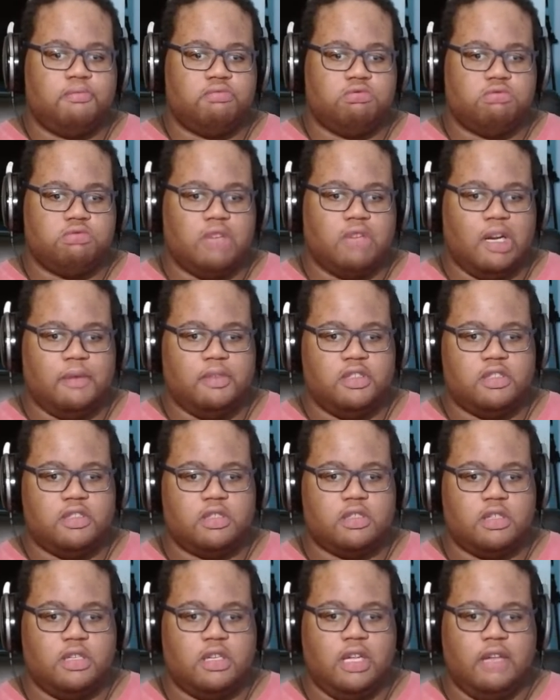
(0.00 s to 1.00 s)
probably
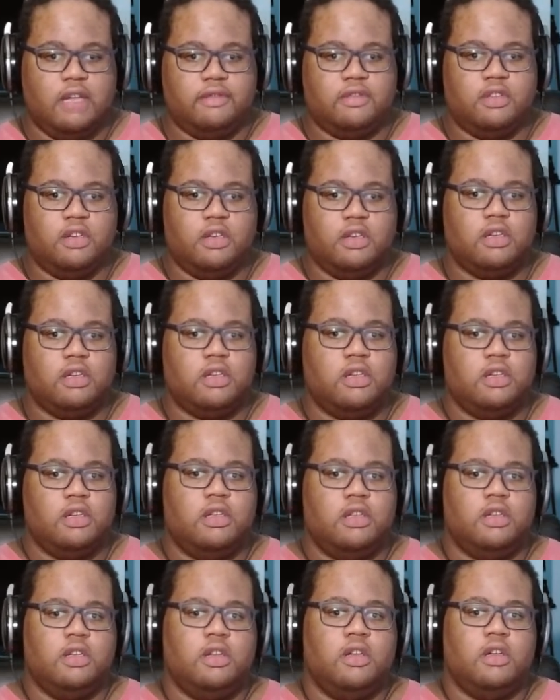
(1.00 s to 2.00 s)
just gonna have to
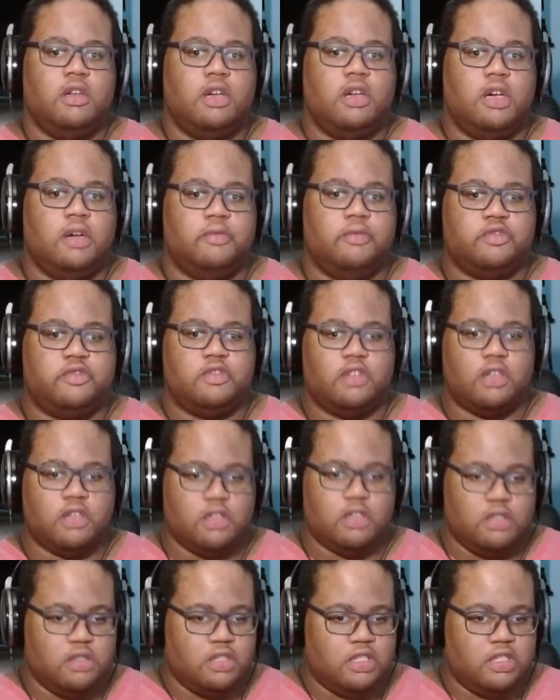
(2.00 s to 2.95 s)
turn